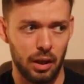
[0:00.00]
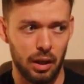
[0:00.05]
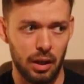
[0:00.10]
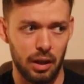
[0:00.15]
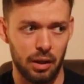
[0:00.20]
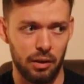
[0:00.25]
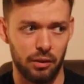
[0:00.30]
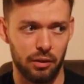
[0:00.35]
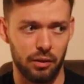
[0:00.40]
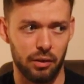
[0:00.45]

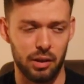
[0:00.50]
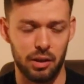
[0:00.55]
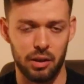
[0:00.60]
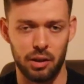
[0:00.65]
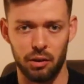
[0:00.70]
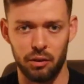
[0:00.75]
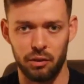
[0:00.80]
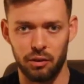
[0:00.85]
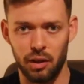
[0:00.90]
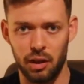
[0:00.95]
is, you
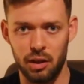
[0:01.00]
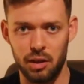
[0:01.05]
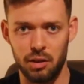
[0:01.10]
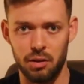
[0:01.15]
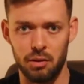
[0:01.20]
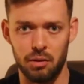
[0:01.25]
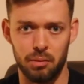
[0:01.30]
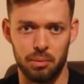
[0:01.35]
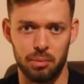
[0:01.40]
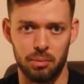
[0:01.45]
know, say
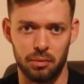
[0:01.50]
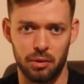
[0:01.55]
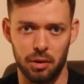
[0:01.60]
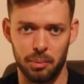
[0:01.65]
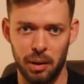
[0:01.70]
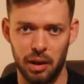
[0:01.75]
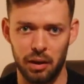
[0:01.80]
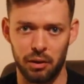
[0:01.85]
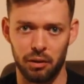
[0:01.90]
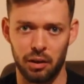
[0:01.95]
you,
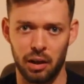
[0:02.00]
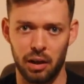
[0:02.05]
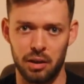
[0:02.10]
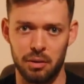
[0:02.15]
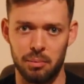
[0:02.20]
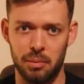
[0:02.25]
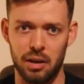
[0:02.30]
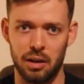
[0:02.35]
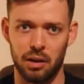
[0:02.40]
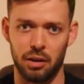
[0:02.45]
depending on how
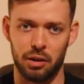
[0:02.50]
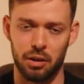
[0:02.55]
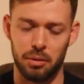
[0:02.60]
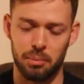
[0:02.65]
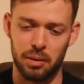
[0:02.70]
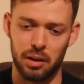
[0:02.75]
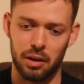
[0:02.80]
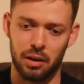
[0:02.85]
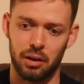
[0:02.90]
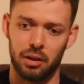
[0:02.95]
you meet her,
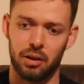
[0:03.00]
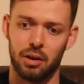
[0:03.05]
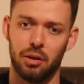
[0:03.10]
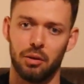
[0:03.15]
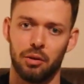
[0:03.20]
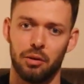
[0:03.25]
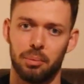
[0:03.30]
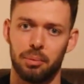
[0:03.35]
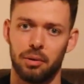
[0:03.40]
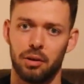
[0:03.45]
could be in a
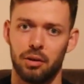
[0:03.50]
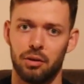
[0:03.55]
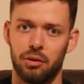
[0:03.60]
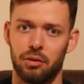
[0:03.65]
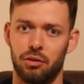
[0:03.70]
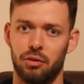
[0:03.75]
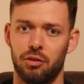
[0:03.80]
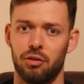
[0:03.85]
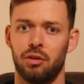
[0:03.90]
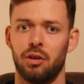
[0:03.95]
cold
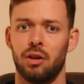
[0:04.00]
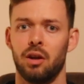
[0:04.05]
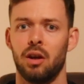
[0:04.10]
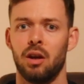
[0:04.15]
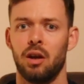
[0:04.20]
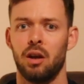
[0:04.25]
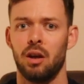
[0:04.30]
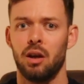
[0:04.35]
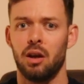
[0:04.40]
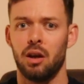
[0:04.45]
approach,
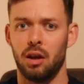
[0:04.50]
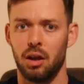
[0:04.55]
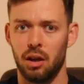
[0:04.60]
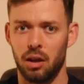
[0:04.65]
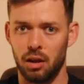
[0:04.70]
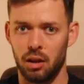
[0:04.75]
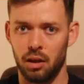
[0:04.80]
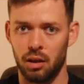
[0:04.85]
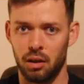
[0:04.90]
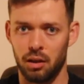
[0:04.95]

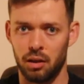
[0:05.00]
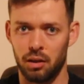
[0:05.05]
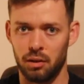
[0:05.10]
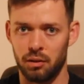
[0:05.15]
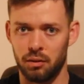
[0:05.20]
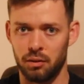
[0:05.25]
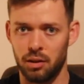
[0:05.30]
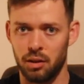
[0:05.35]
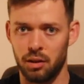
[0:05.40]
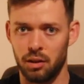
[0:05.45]

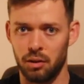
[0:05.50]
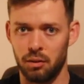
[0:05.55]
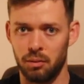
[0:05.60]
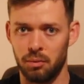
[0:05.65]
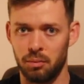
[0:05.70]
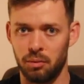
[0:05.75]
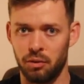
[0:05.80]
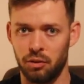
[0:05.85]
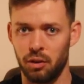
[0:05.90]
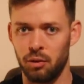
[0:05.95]

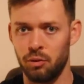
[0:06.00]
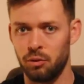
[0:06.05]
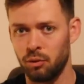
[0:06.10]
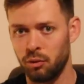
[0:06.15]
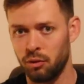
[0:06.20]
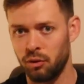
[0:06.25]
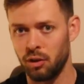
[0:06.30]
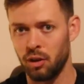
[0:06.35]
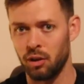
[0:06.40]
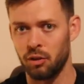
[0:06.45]

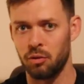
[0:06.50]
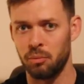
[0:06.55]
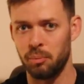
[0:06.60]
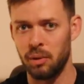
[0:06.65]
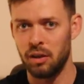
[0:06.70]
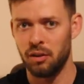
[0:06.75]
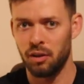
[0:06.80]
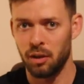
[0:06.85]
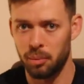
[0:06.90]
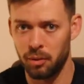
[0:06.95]
social circle,
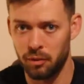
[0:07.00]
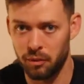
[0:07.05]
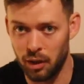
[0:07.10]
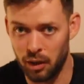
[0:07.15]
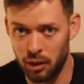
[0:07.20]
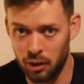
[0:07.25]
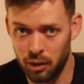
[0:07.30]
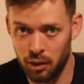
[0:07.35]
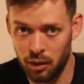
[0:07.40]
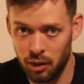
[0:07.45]
meetup
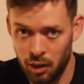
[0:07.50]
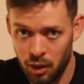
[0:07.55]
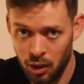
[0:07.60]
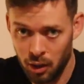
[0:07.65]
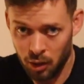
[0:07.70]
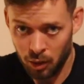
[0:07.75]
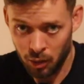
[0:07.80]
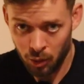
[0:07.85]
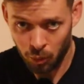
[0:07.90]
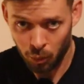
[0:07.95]
event,
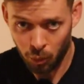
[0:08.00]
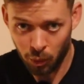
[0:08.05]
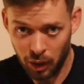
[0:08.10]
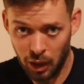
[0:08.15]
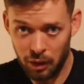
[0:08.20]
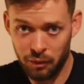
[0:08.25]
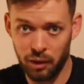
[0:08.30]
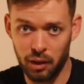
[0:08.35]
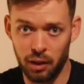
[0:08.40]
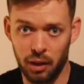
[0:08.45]

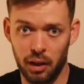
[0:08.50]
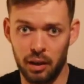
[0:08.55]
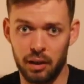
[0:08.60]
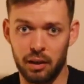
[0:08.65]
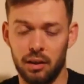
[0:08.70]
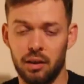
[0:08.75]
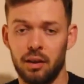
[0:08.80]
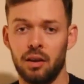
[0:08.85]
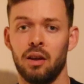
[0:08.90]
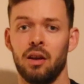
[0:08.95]
whatever.
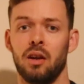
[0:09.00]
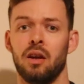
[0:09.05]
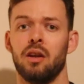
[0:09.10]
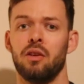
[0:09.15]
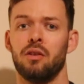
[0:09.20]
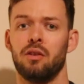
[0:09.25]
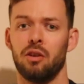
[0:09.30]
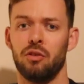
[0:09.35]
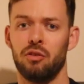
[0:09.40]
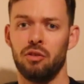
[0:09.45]
Like,
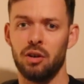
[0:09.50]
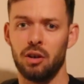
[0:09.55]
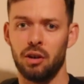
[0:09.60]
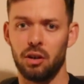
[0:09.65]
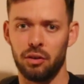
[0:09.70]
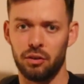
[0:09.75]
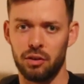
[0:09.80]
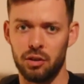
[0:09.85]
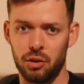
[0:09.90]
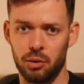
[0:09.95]
does she
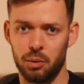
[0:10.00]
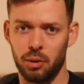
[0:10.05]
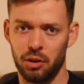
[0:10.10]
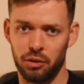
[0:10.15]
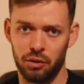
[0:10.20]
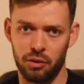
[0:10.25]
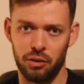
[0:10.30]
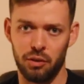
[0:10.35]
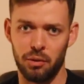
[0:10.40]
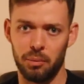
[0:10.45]
ask you
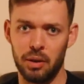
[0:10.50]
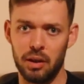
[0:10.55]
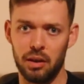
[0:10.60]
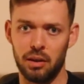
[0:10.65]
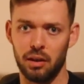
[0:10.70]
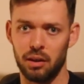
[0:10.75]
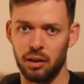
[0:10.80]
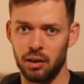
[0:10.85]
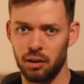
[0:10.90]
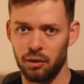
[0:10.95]
questions
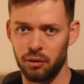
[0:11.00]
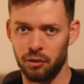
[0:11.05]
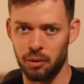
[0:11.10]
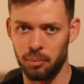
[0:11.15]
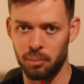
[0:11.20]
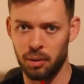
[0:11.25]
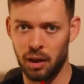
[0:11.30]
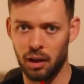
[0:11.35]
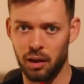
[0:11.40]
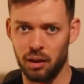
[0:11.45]
immediately off
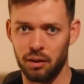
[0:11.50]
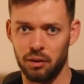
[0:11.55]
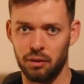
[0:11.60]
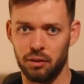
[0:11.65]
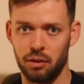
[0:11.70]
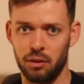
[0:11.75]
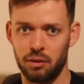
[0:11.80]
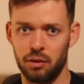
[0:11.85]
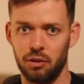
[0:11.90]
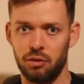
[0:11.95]
the bat?
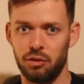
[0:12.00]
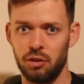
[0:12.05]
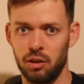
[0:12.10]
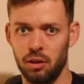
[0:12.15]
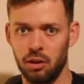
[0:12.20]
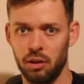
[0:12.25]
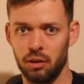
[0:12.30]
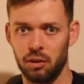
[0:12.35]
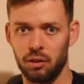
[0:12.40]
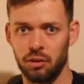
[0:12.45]
So does she
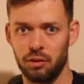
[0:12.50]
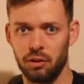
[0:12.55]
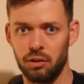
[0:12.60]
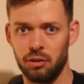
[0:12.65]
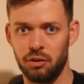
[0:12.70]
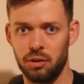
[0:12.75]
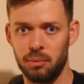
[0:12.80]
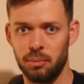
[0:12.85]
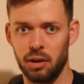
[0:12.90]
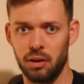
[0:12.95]
hook?
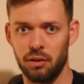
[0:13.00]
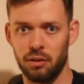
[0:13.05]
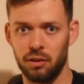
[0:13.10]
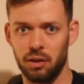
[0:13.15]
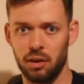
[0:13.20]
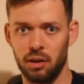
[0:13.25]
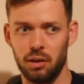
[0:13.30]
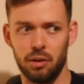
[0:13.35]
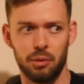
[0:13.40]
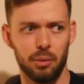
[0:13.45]
So she might
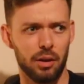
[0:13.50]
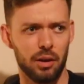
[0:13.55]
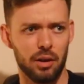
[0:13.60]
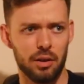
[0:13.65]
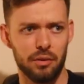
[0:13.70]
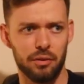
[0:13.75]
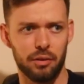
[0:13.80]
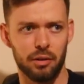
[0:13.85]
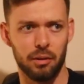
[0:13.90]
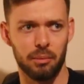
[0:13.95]
say, oh, where are
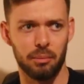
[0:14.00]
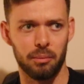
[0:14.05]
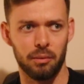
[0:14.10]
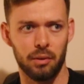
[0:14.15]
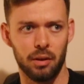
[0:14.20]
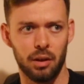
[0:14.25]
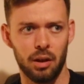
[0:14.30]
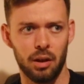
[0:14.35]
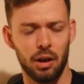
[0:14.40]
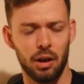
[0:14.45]
you from?
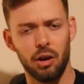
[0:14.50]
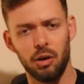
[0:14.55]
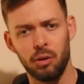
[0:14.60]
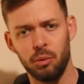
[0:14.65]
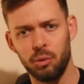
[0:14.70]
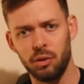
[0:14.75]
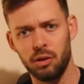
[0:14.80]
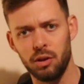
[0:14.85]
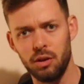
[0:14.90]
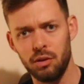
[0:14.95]

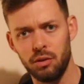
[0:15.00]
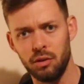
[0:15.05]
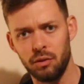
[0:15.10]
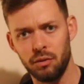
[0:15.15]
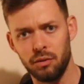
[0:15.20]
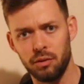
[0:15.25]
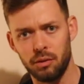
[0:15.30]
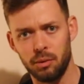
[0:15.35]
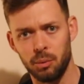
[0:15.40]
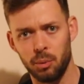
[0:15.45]
Oh, what do you
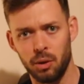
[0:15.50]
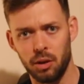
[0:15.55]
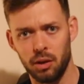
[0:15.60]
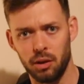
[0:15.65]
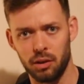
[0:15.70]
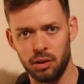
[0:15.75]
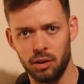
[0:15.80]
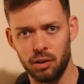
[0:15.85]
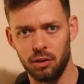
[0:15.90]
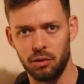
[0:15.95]
do for
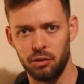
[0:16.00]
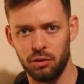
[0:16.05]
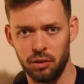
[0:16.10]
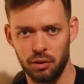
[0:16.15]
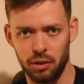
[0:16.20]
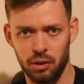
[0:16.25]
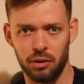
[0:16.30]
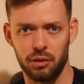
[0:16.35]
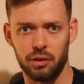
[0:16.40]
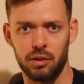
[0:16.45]
work? You know,
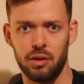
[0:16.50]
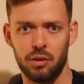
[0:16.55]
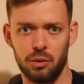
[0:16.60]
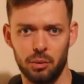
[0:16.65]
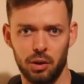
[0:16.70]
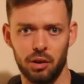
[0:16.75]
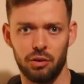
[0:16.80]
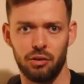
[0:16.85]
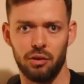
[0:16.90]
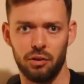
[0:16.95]
she's asking you
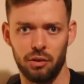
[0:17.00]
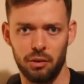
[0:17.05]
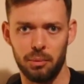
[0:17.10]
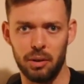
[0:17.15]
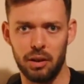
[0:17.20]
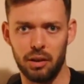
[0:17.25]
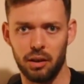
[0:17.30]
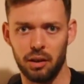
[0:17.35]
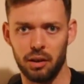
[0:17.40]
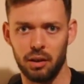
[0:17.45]
questions
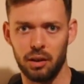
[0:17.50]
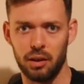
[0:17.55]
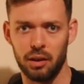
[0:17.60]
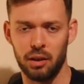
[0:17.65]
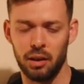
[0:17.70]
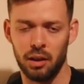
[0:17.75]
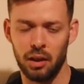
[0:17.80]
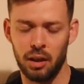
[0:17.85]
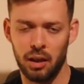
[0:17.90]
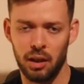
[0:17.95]

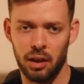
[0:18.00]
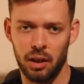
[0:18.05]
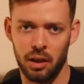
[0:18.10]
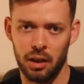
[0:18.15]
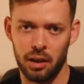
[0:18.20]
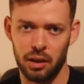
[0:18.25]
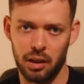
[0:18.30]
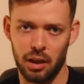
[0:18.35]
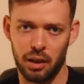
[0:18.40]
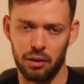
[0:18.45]
immediately.
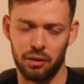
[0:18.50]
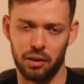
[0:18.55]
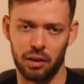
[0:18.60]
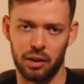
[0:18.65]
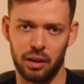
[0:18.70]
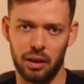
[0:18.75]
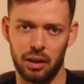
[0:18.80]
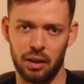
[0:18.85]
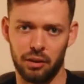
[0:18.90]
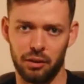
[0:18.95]
That's a
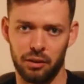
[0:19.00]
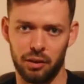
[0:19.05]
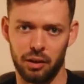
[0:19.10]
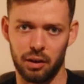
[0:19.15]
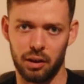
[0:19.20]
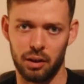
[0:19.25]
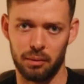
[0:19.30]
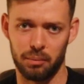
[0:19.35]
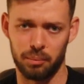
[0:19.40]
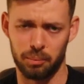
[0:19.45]
clear
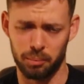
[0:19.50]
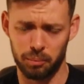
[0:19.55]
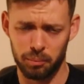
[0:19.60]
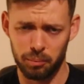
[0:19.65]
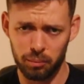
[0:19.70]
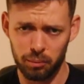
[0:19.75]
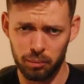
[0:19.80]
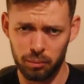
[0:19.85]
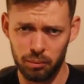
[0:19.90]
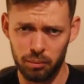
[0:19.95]
sign.
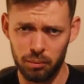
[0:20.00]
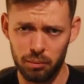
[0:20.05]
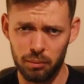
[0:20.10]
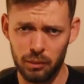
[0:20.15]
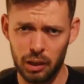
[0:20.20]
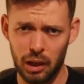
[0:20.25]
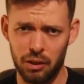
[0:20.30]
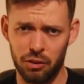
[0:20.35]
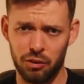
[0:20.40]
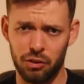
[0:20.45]

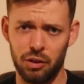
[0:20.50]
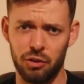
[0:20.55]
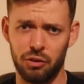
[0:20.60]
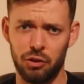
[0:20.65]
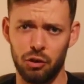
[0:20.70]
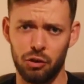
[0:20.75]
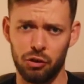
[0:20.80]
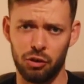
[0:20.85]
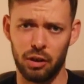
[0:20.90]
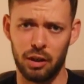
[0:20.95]
She's
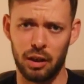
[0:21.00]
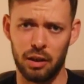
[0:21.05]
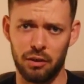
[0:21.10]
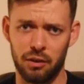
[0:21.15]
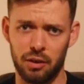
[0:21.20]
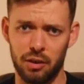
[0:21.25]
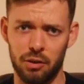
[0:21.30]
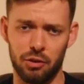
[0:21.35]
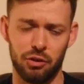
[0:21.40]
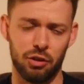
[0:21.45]
usually
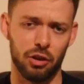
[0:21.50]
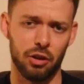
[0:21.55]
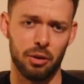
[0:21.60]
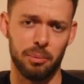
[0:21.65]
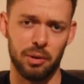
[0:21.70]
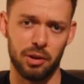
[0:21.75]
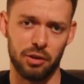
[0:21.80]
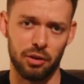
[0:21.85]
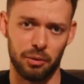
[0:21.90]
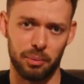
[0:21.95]
into you. She
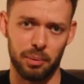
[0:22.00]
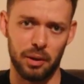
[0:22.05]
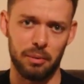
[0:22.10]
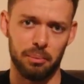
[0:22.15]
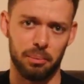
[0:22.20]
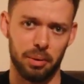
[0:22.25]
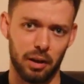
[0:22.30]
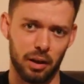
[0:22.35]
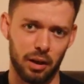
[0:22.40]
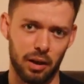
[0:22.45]
could be just
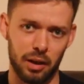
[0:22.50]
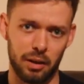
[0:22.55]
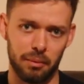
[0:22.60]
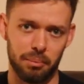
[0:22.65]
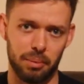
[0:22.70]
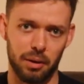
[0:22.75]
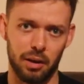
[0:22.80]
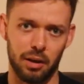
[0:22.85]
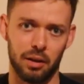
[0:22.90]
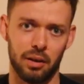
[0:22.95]
being
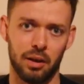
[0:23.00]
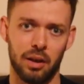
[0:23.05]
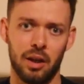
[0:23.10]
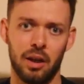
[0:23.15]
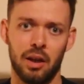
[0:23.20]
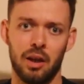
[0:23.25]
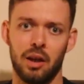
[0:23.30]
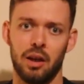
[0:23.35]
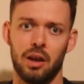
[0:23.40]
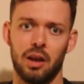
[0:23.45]
polite, but
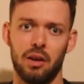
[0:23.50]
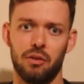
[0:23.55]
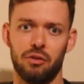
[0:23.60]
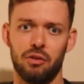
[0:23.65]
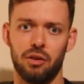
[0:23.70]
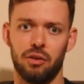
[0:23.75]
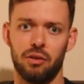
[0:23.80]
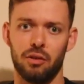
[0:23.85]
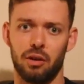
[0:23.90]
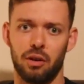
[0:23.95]
if
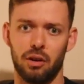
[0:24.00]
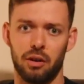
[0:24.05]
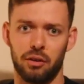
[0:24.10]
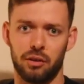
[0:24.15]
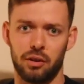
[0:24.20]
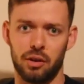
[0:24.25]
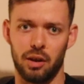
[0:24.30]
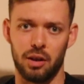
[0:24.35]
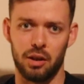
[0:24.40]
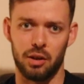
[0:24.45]
she's not
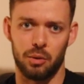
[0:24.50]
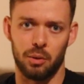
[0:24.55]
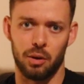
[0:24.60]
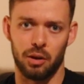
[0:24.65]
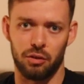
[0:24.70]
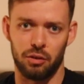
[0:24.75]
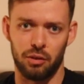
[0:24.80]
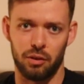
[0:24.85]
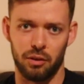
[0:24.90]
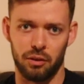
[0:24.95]
asking any
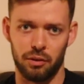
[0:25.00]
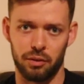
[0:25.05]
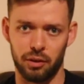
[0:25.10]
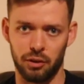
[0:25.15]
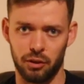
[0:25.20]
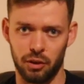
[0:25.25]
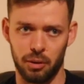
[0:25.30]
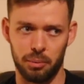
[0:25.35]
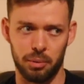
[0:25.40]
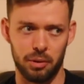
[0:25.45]
questions,
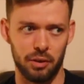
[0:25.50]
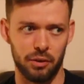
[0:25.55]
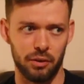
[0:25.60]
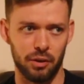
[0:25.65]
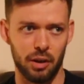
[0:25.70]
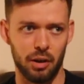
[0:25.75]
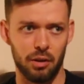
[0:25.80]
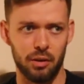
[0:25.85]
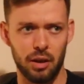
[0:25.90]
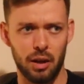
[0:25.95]
for example, you
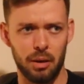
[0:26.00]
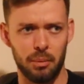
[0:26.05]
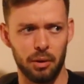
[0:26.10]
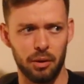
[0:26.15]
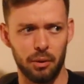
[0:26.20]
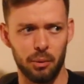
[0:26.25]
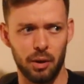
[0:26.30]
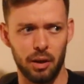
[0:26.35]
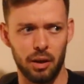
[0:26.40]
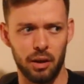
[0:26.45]
say, oh yeah,
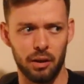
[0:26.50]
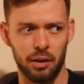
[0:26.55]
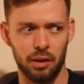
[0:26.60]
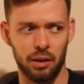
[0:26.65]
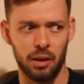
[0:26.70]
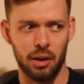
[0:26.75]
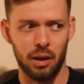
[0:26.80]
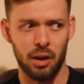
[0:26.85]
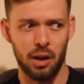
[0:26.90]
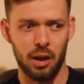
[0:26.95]
by the way,
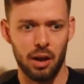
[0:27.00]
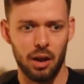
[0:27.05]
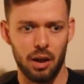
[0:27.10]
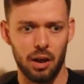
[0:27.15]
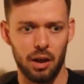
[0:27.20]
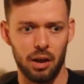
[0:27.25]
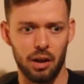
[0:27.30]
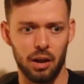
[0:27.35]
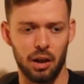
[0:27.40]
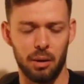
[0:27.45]

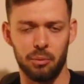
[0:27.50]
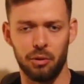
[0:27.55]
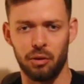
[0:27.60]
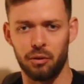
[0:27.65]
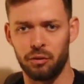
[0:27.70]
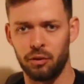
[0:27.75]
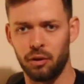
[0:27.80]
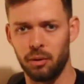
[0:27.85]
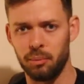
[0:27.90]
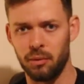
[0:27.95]
I'm
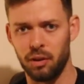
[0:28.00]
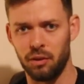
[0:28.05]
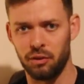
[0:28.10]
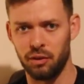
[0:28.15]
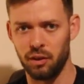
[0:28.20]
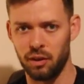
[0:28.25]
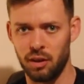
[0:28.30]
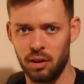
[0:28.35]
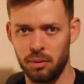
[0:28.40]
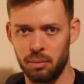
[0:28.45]
not from this
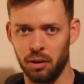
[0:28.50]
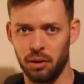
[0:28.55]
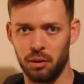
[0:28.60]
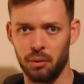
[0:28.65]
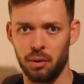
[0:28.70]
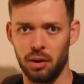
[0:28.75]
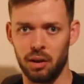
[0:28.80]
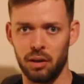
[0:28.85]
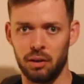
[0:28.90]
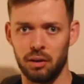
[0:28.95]
city, by
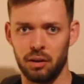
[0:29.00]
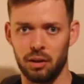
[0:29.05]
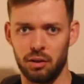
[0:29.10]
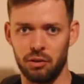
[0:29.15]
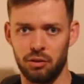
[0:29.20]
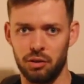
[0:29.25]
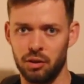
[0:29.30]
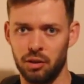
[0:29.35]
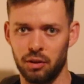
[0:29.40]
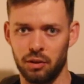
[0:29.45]
the way.
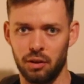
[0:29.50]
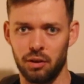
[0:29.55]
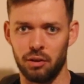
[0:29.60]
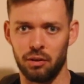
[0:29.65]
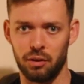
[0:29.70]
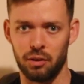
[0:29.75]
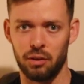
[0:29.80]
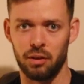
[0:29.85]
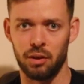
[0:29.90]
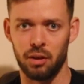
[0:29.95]
And she just
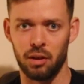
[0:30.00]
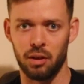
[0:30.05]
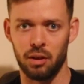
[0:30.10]
goes,